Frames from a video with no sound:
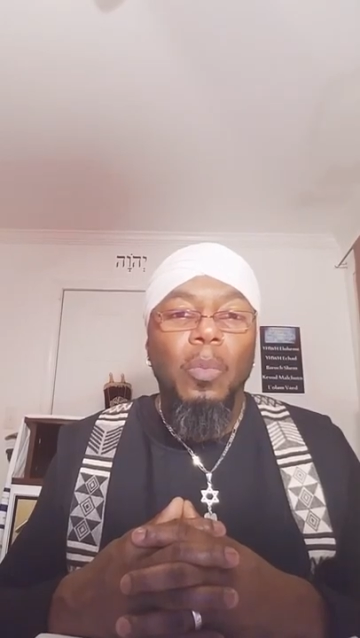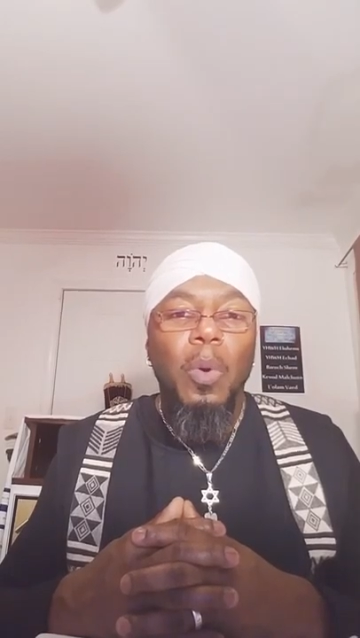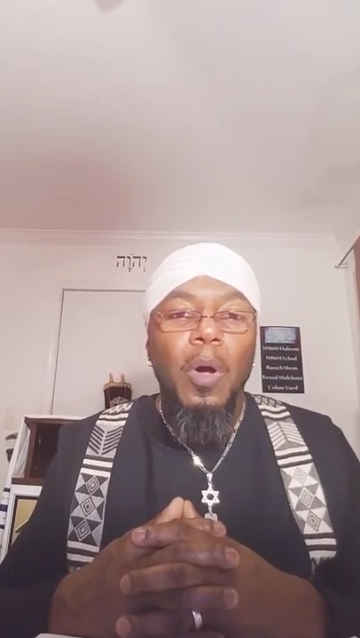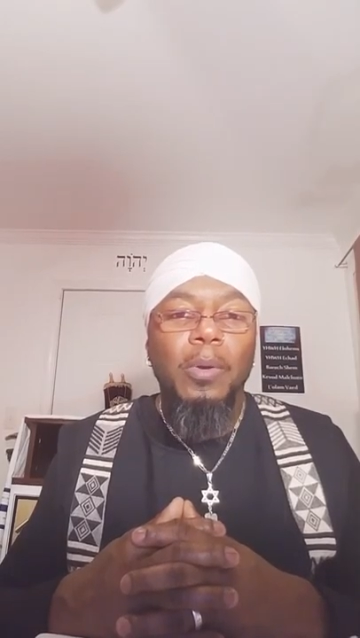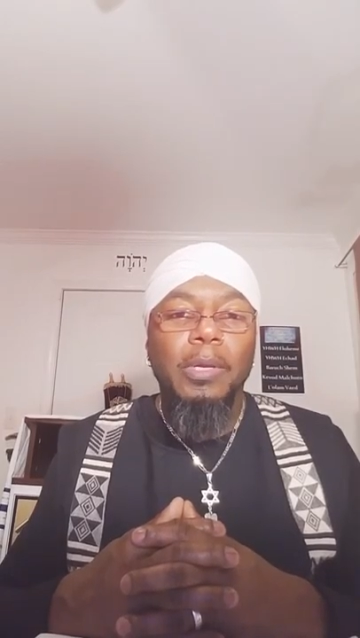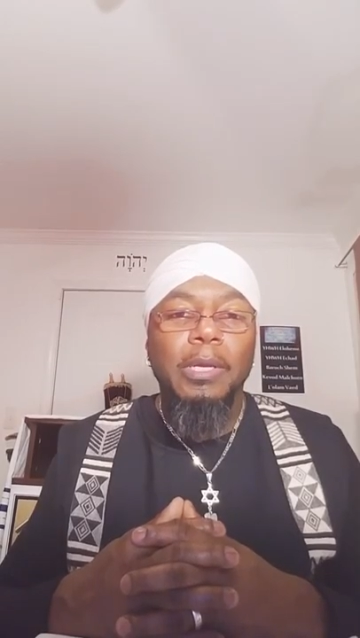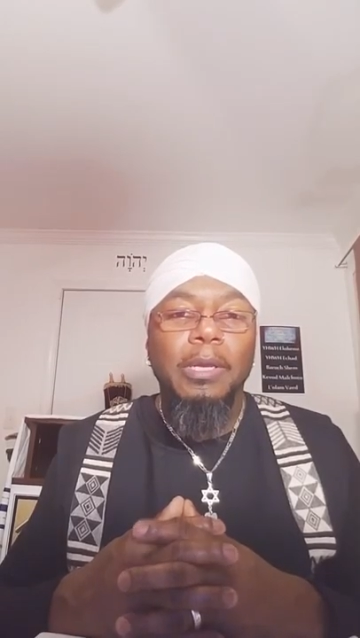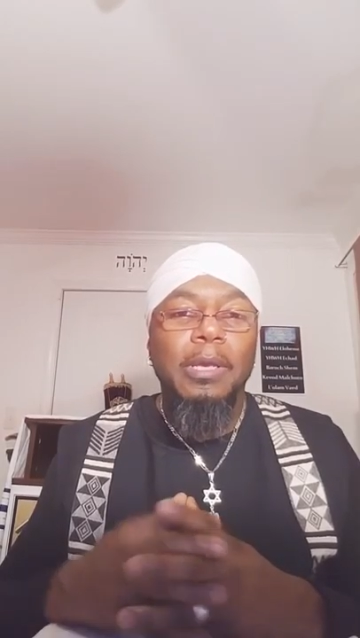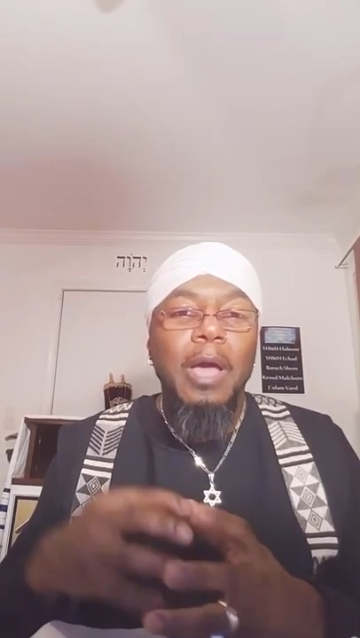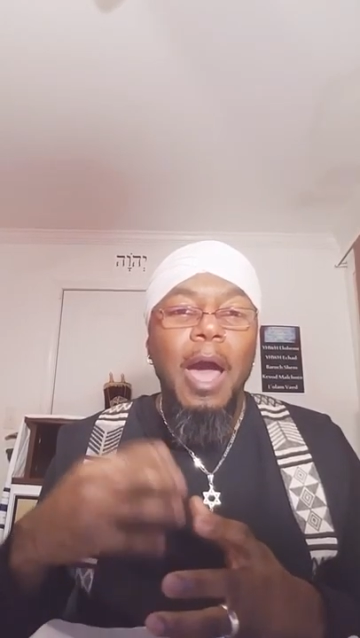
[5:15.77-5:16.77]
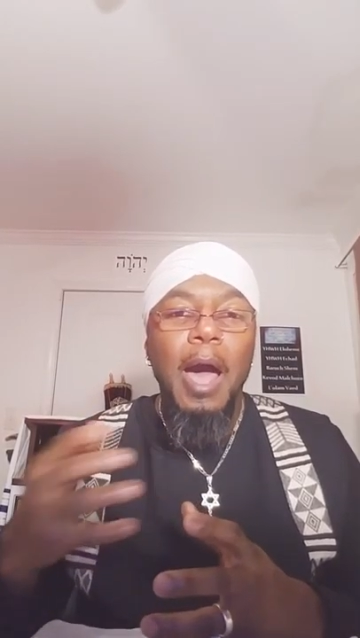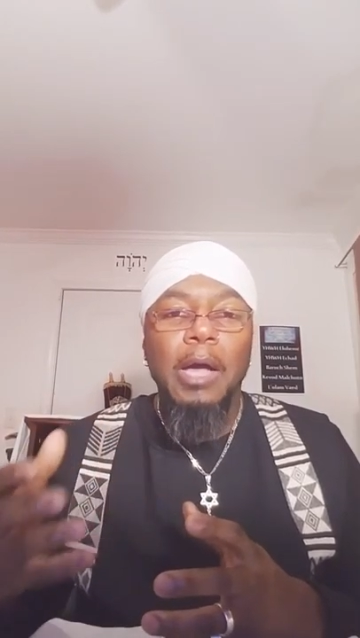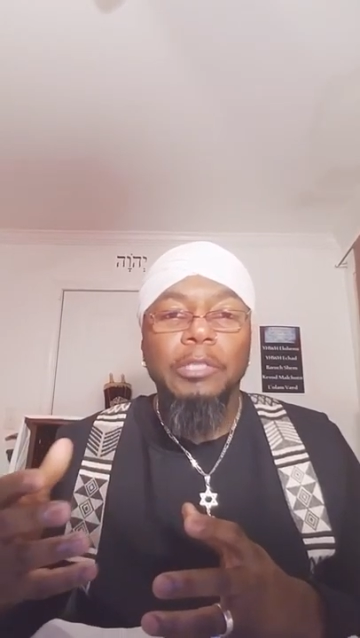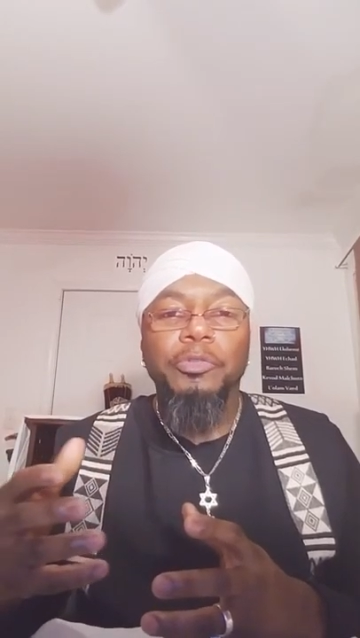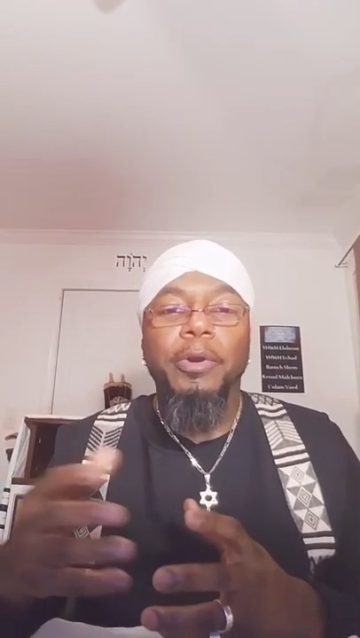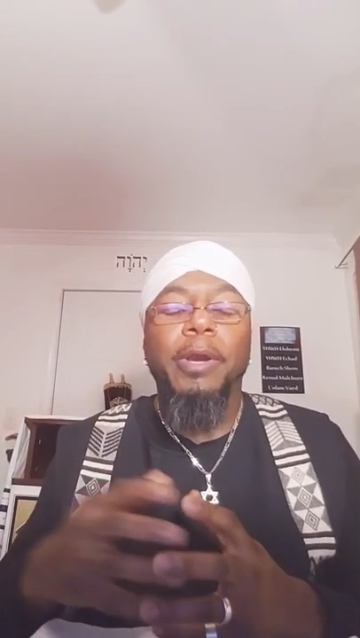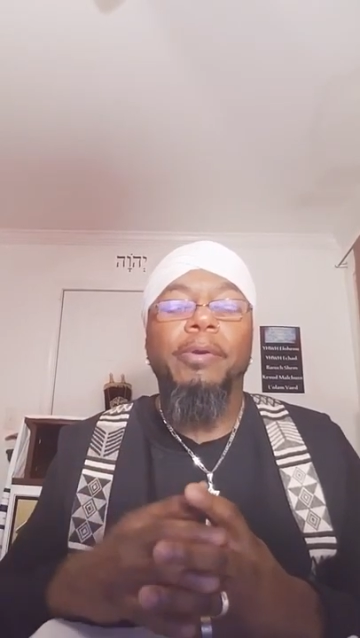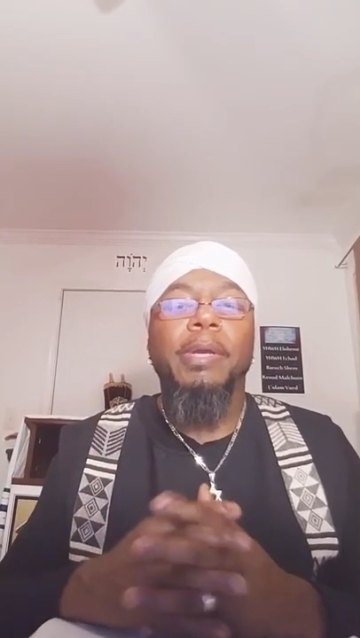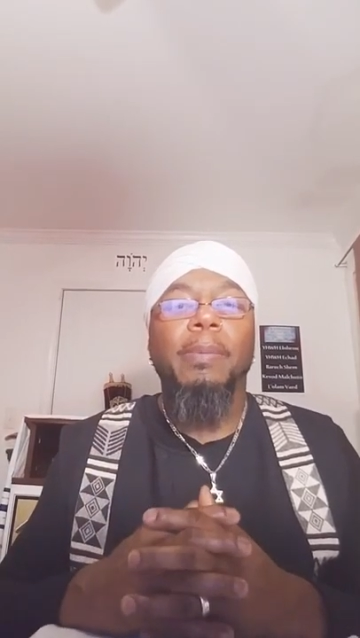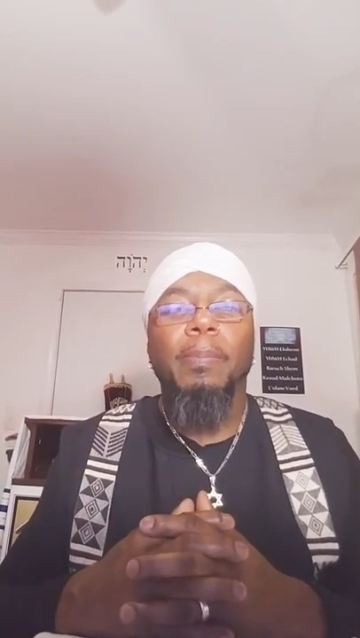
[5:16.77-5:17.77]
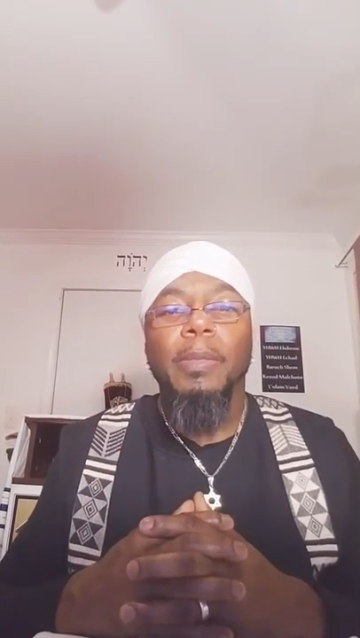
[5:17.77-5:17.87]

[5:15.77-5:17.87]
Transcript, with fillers: walking contrary